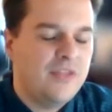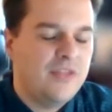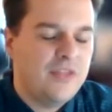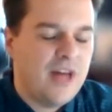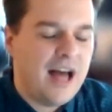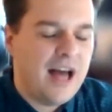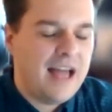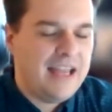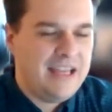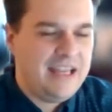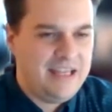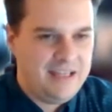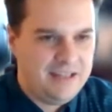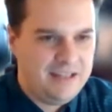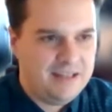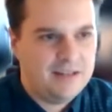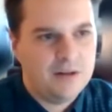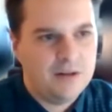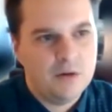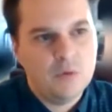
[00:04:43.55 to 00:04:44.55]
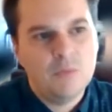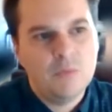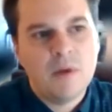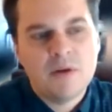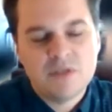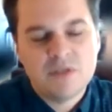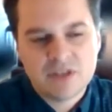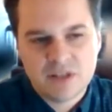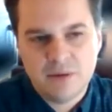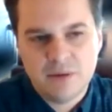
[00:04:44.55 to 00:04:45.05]
they
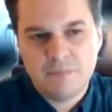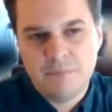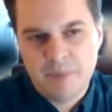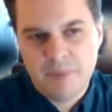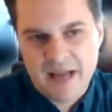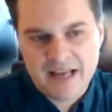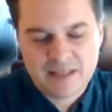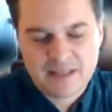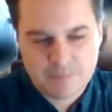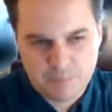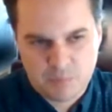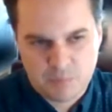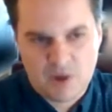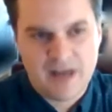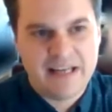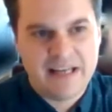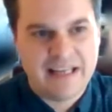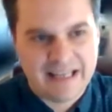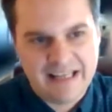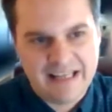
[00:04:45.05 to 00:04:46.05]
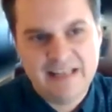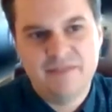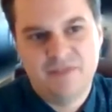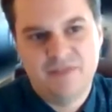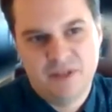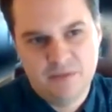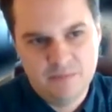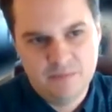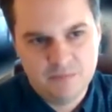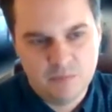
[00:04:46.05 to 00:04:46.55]
almost at best break
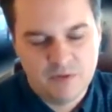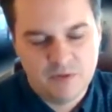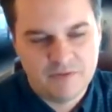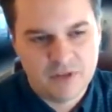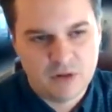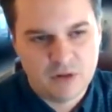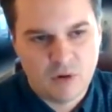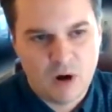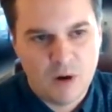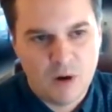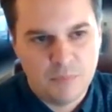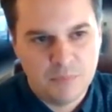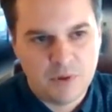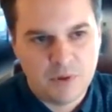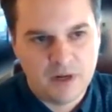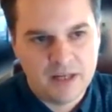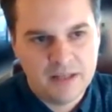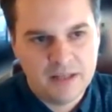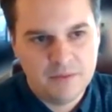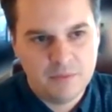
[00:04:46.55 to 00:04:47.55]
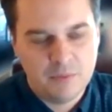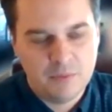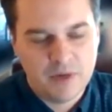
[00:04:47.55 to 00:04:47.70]
even with the Grand Prix